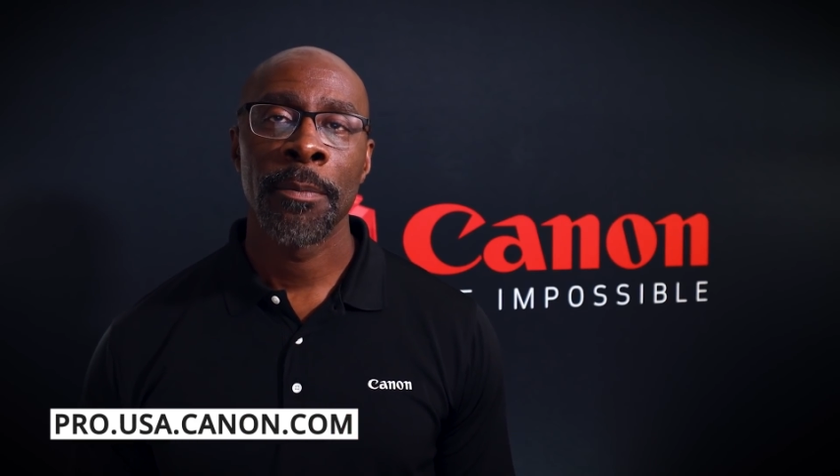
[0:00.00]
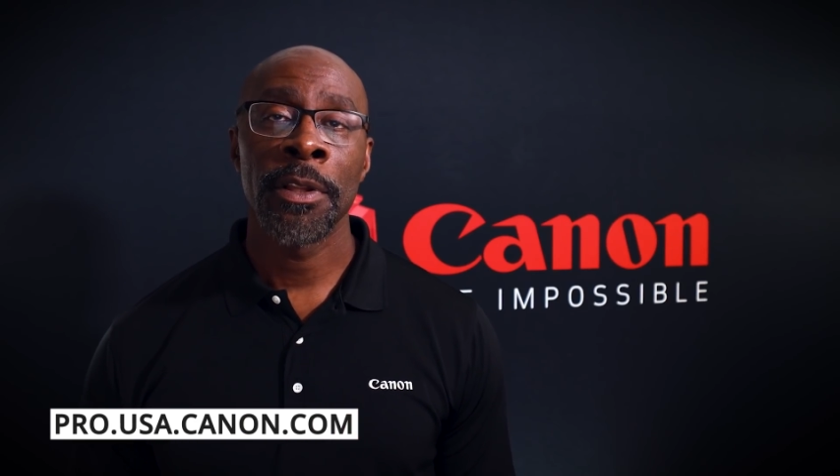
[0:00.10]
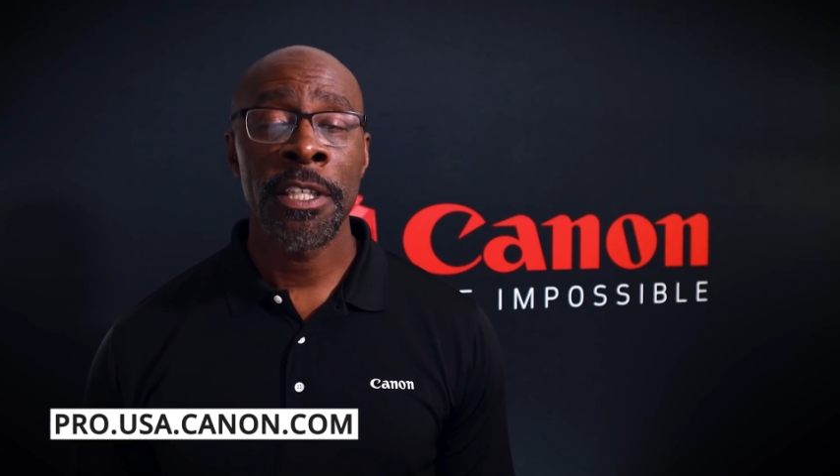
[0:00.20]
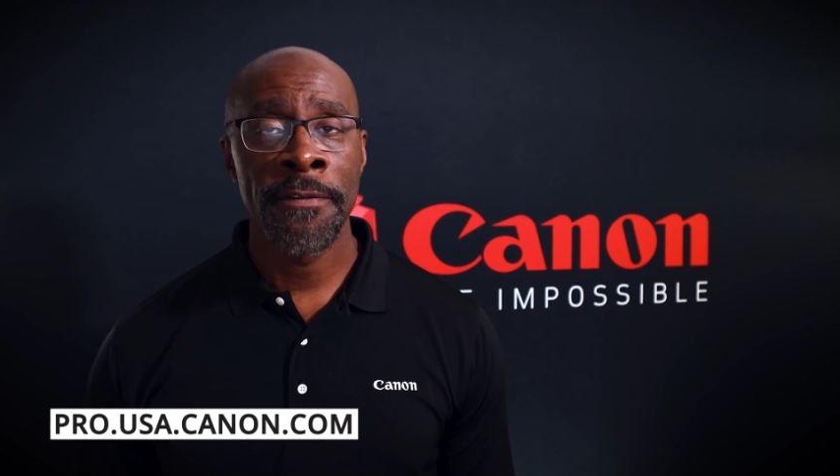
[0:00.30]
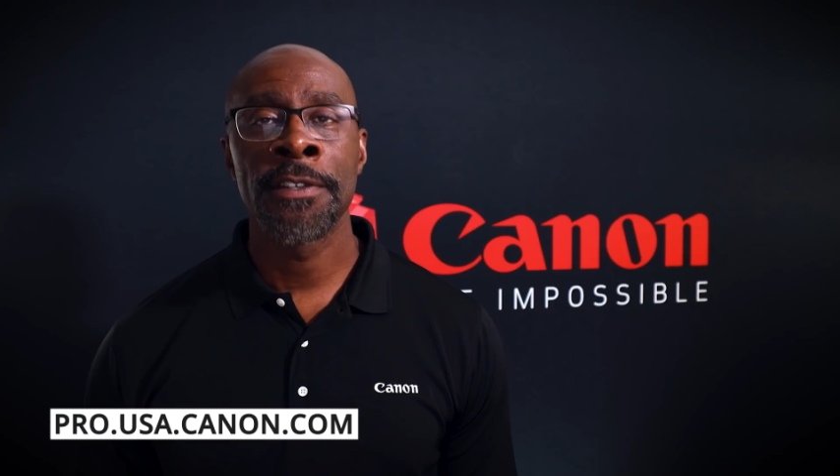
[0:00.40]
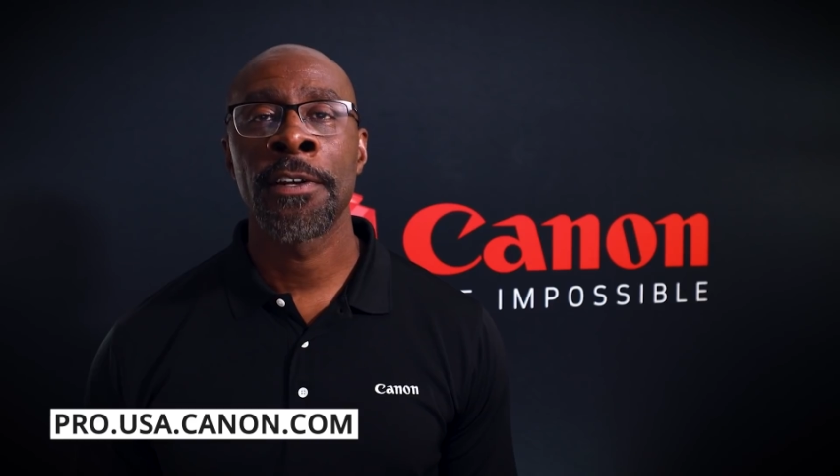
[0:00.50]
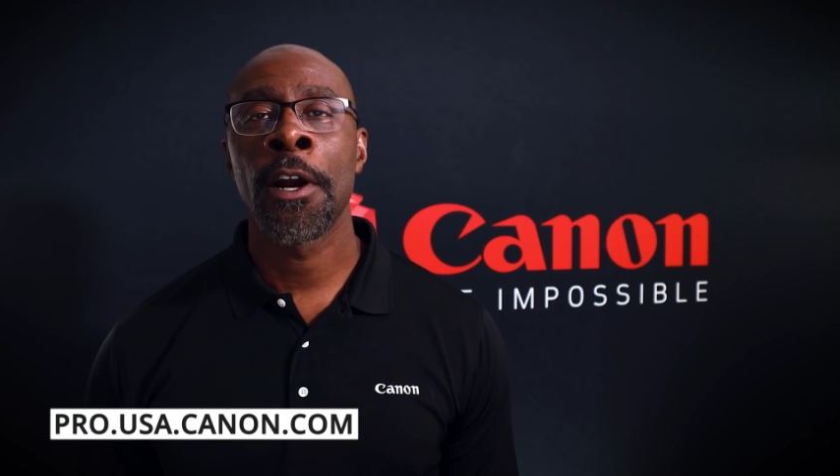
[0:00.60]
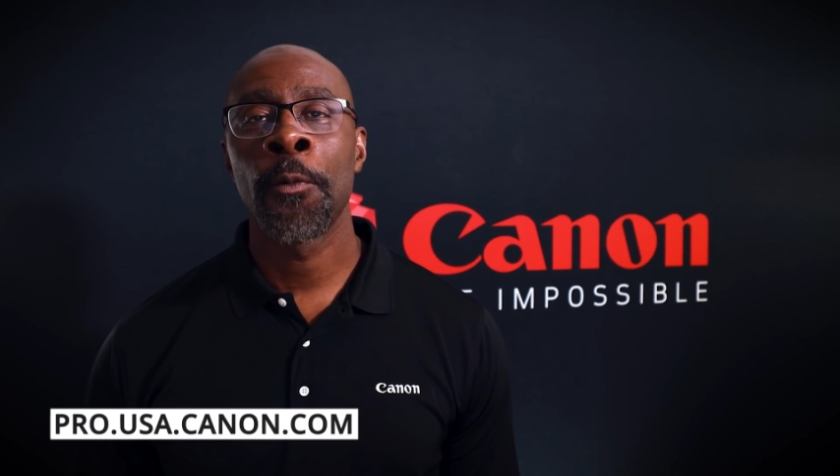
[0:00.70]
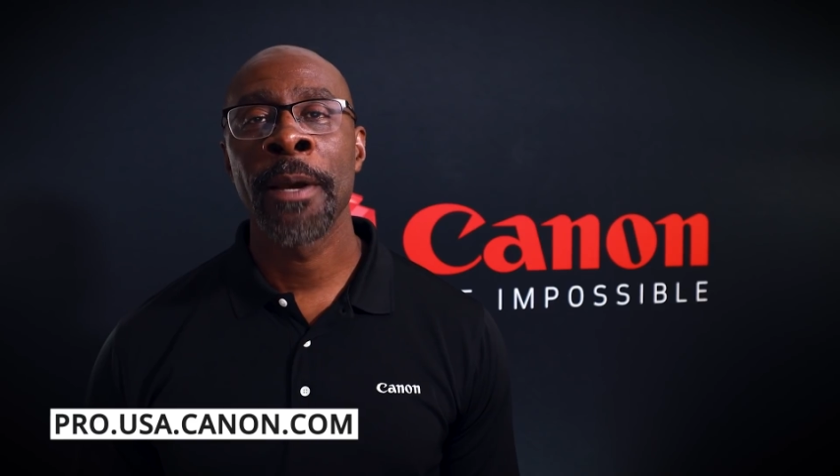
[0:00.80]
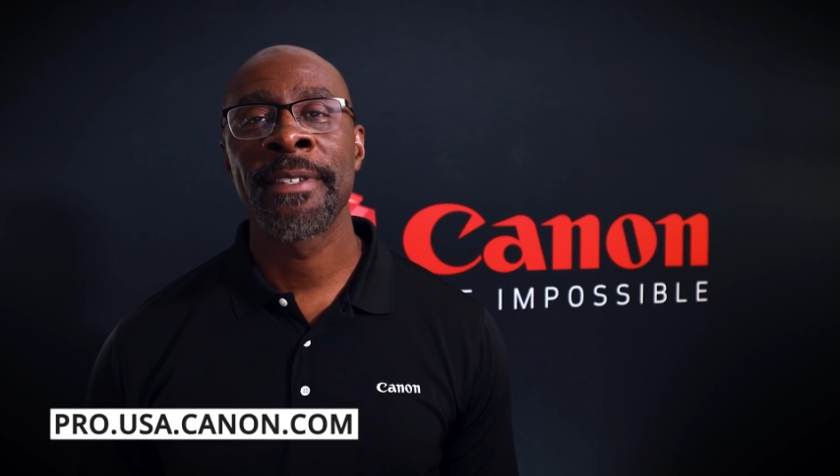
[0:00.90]
please visit
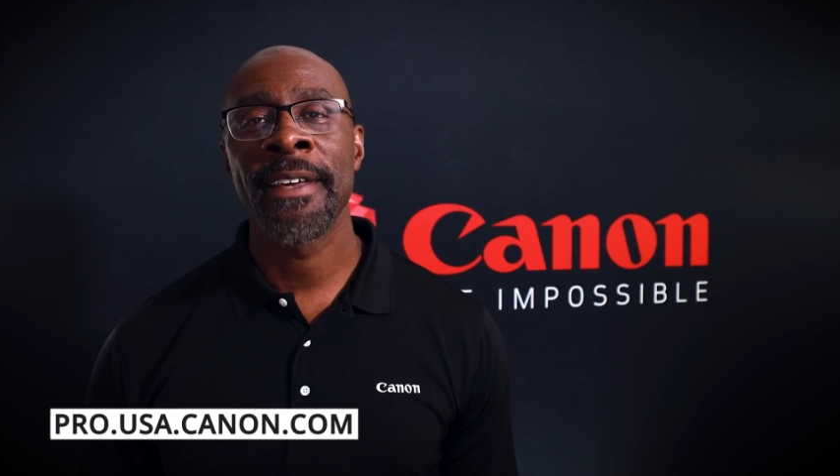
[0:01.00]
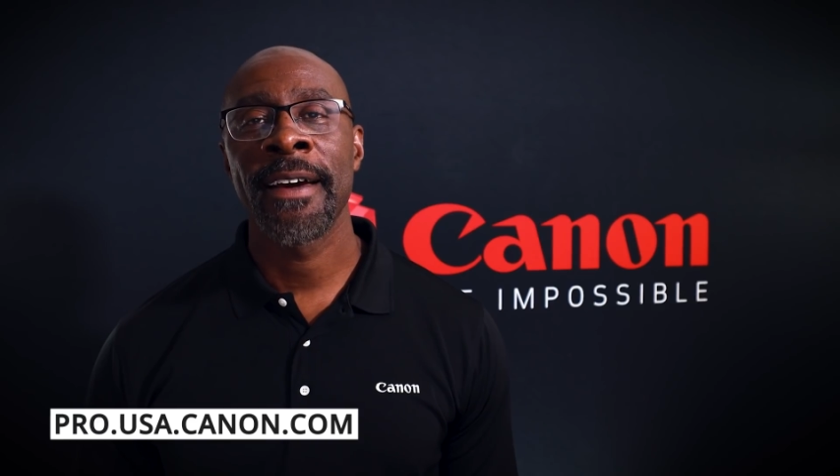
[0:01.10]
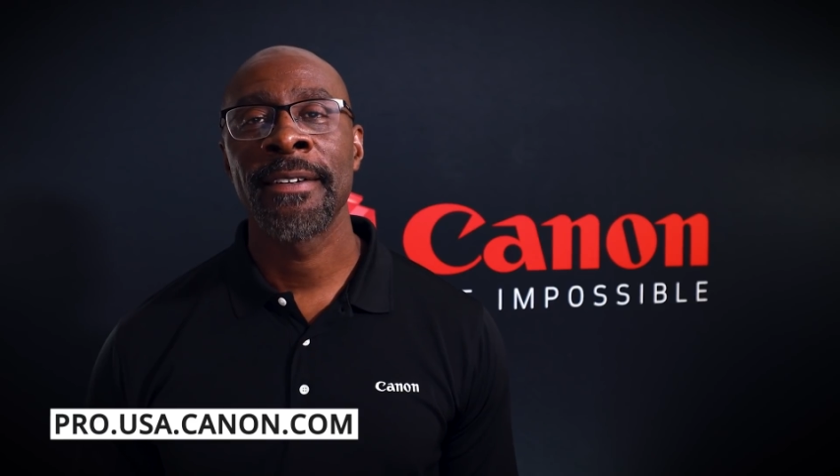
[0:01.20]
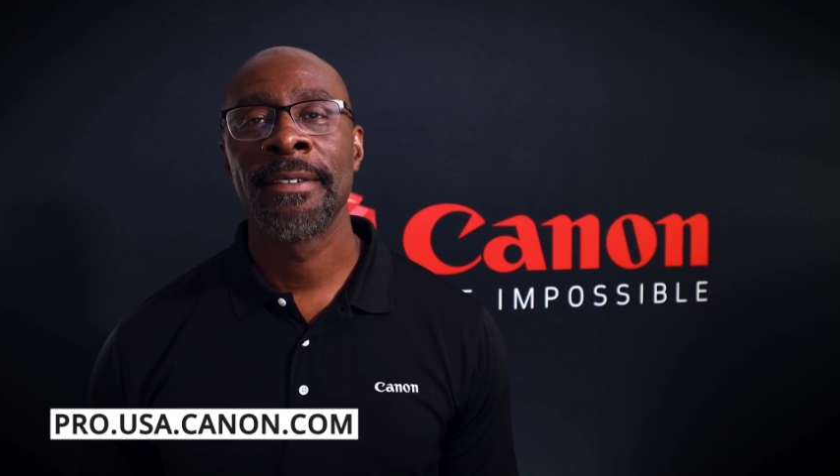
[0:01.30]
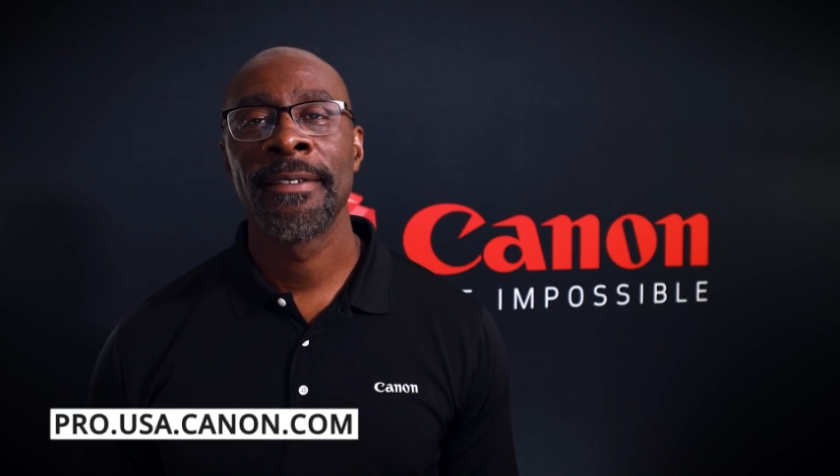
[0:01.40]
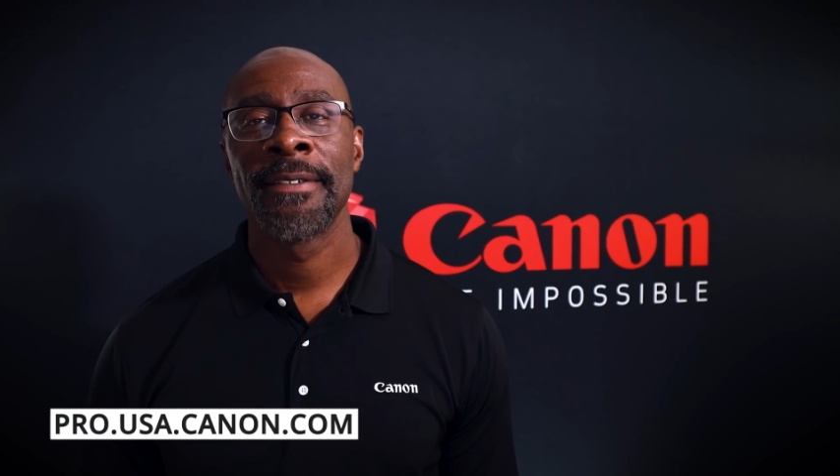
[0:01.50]
our website.